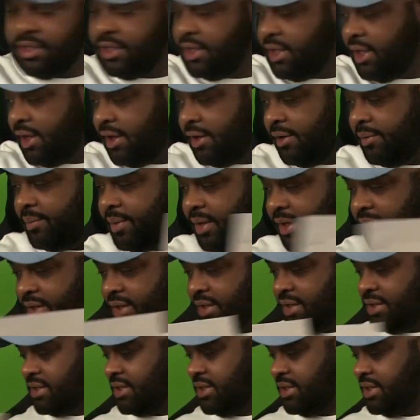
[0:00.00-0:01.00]
And
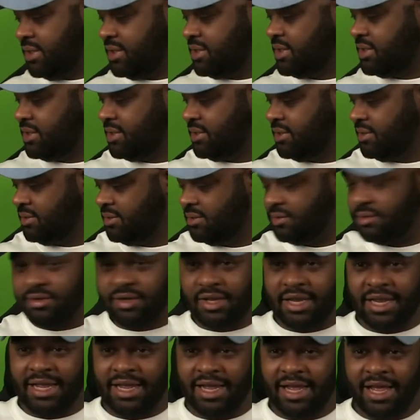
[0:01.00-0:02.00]
this is
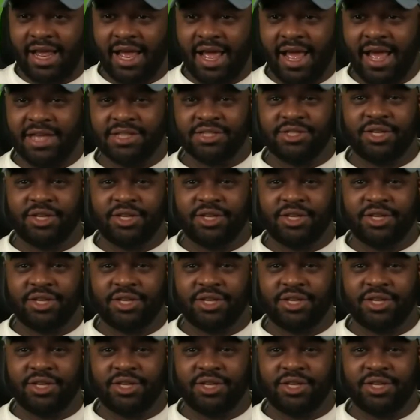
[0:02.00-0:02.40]
has